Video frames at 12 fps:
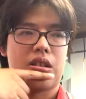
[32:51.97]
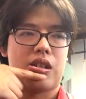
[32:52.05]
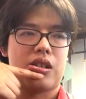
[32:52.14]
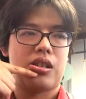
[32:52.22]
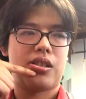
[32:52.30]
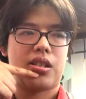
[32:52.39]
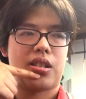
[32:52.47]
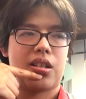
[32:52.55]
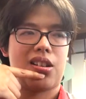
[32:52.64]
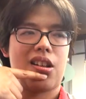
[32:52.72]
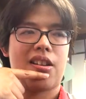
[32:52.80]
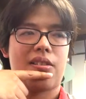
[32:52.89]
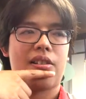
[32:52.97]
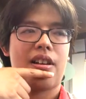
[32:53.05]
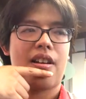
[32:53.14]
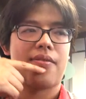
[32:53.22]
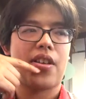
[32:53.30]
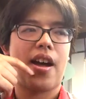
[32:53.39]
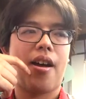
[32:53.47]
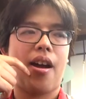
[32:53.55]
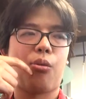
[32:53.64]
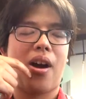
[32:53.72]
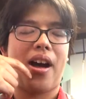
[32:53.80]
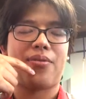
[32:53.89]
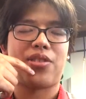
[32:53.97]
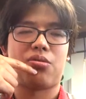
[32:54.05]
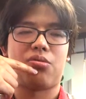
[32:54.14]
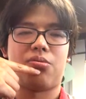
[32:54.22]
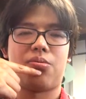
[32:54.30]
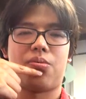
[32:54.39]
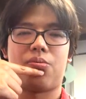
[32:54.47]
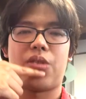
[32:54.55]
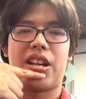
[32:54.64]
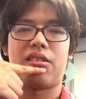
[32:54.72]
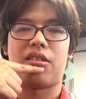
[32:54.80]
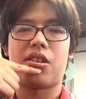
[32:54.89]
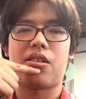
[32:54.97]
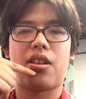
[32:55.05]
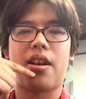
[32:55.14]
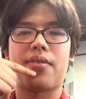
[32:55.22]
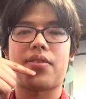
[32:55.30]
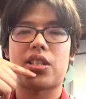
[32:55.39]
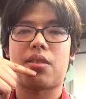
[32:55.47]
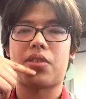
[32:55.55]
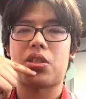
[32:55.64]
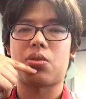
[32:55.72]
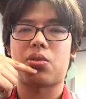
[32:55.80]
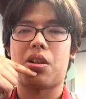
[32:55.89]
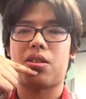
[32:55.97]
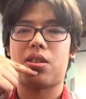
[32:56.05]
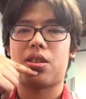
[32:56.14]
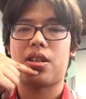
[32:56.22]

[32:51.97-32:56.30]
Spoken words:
a lot of I will have to relearn a lot of stuff as well.